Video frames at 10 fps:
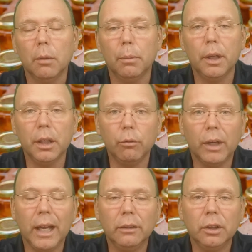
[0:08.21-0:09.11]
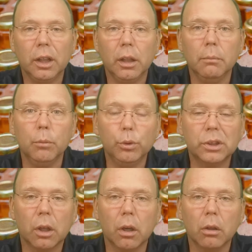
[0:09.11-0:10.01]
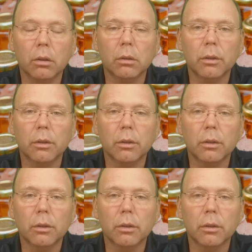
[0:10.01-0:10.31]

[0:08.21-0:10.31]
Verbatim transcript: But in reality, musar,